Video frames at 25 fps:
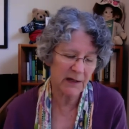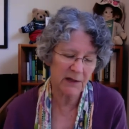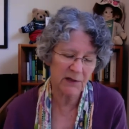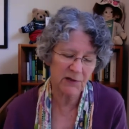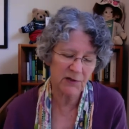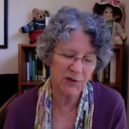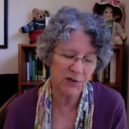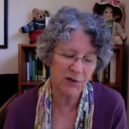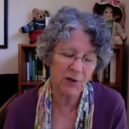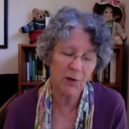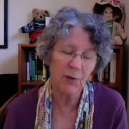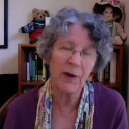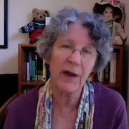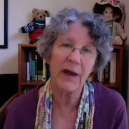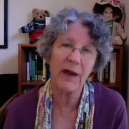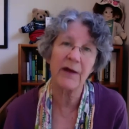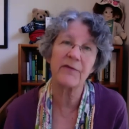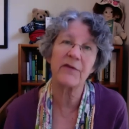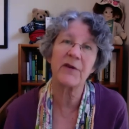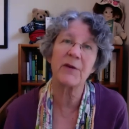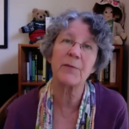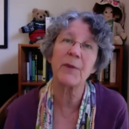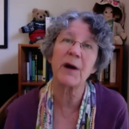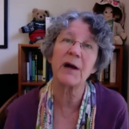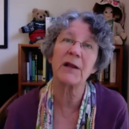and so
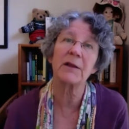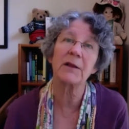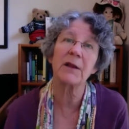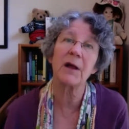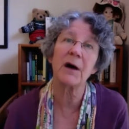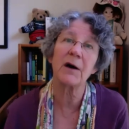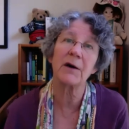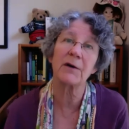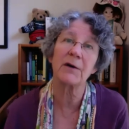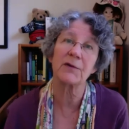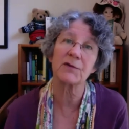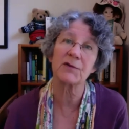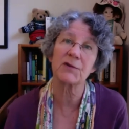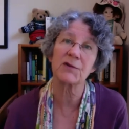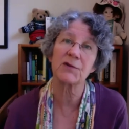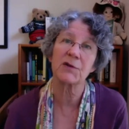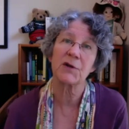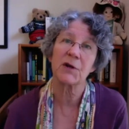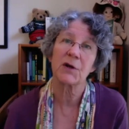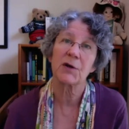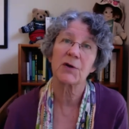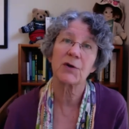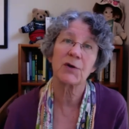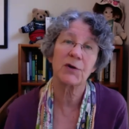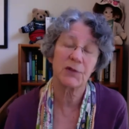heavy my lungs
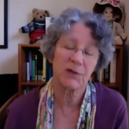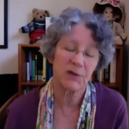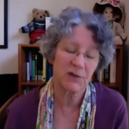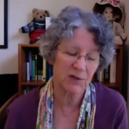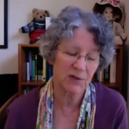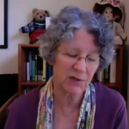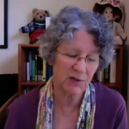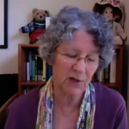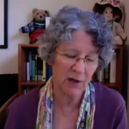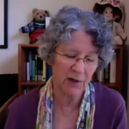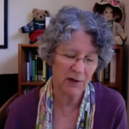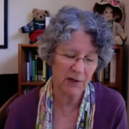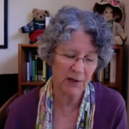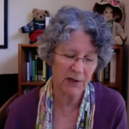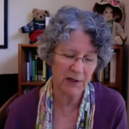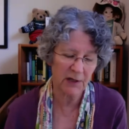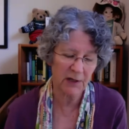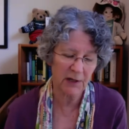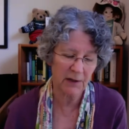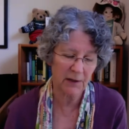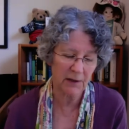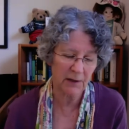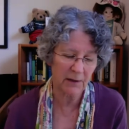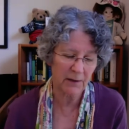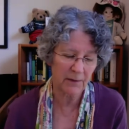couldn't suck it
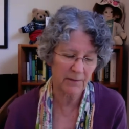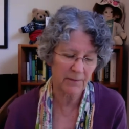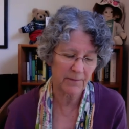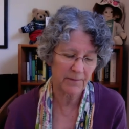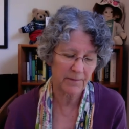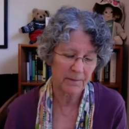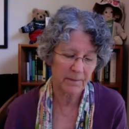in.